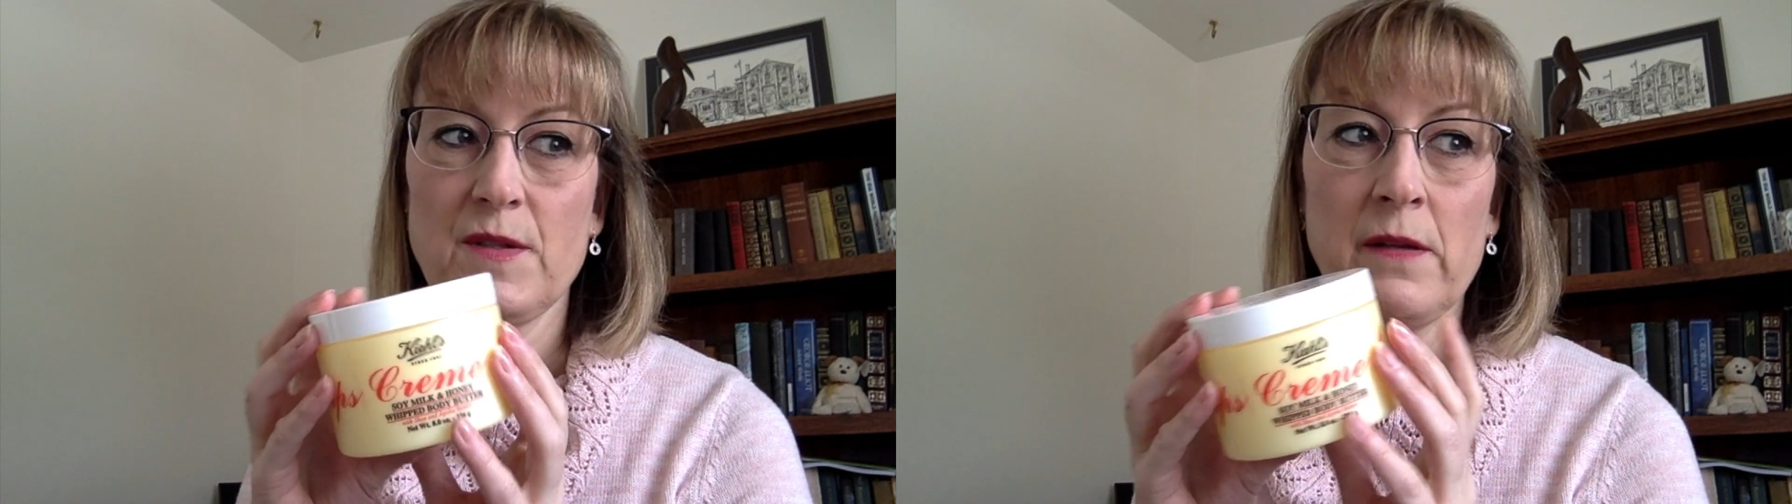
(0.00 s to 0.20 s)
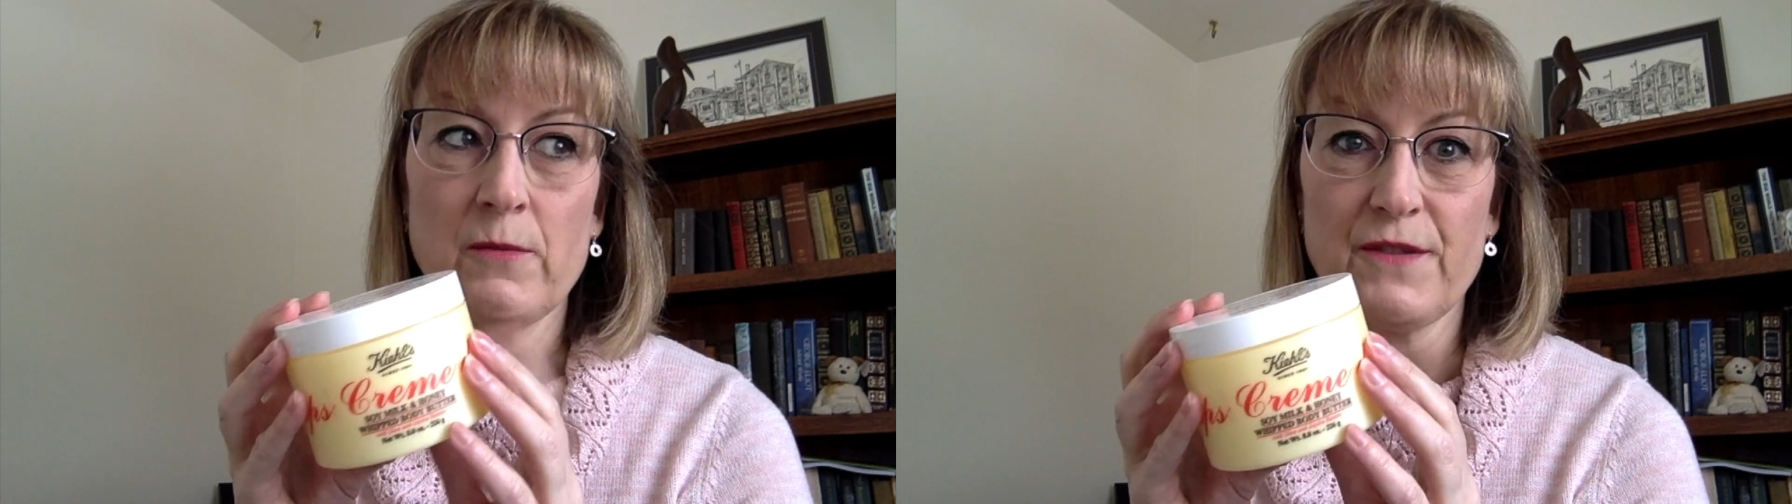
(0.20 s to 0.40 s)

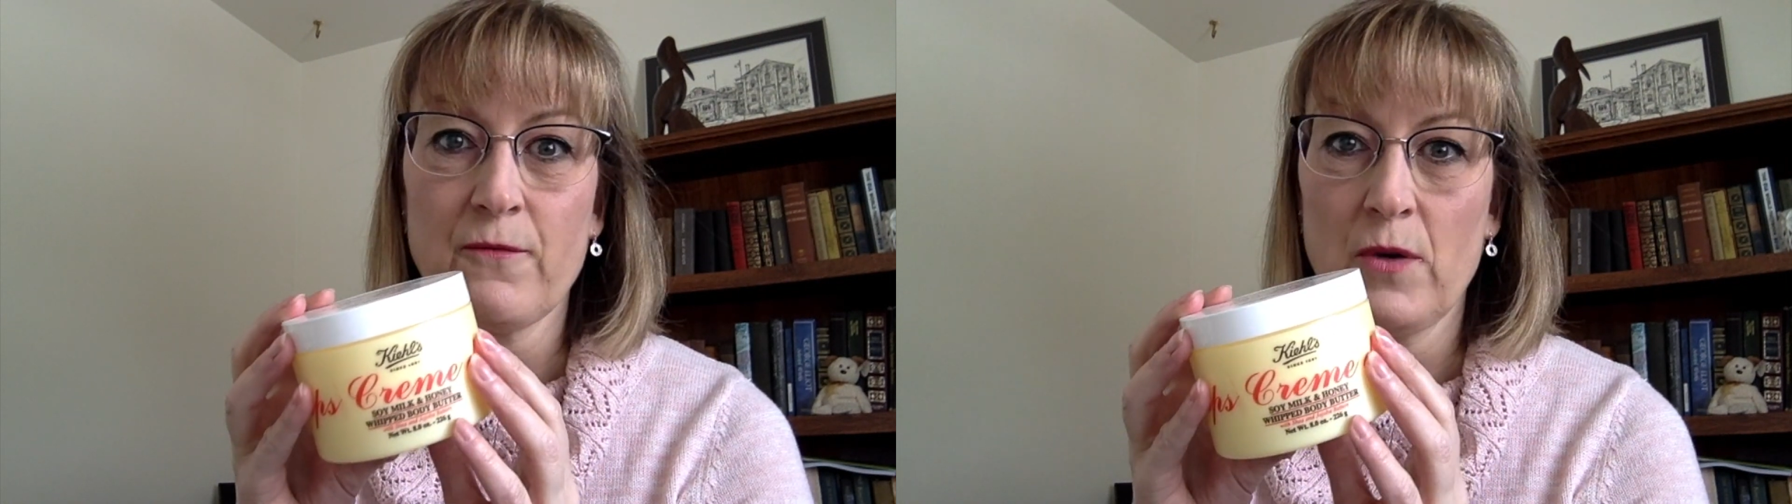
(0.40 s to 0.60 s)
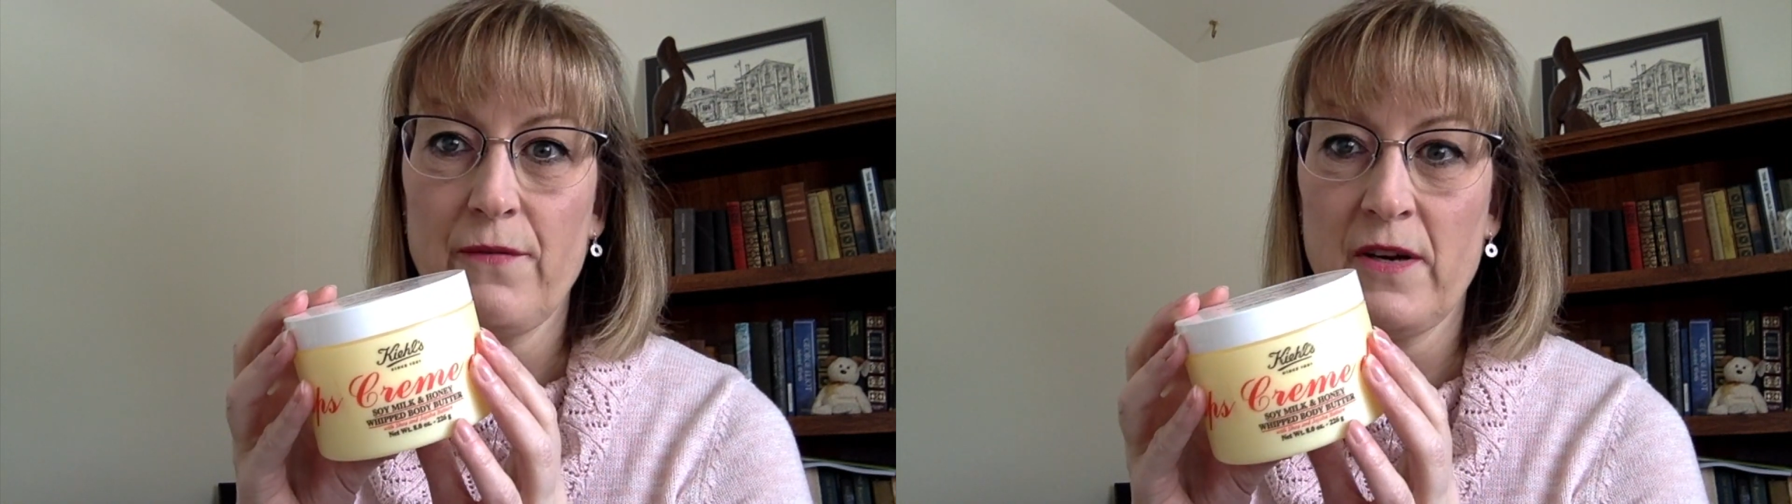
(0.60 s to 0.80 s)
I think it was
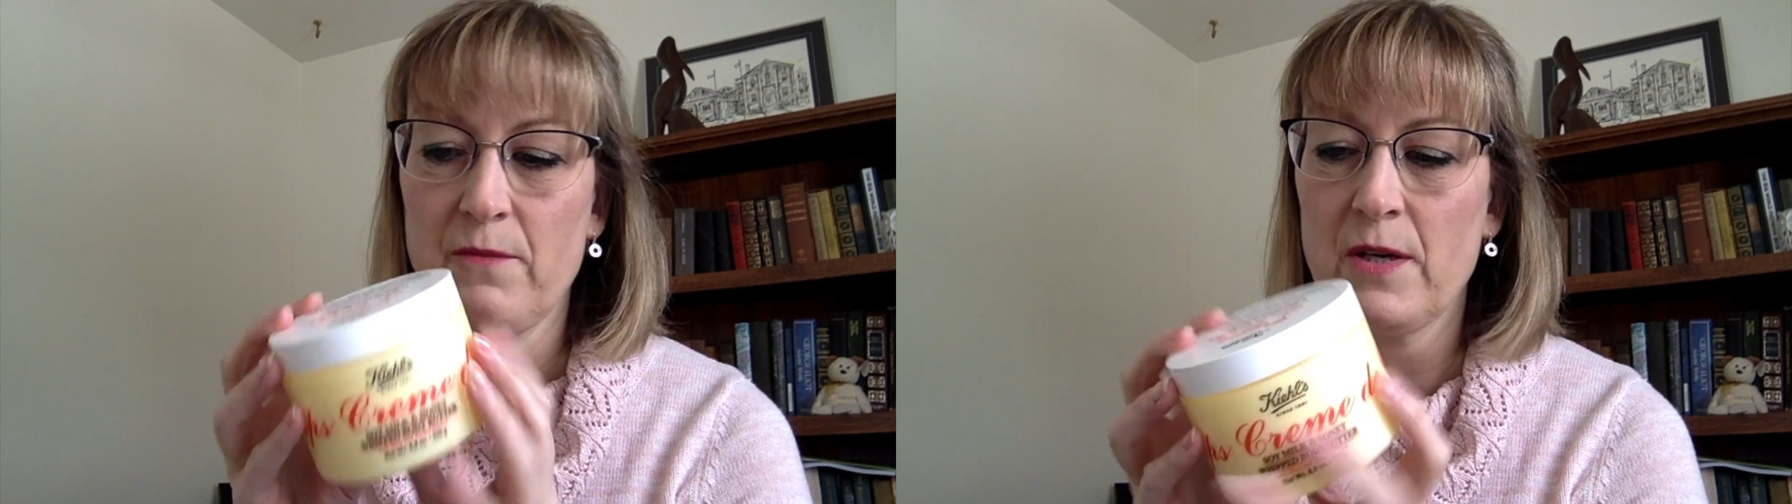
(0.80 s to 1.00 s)
forty-five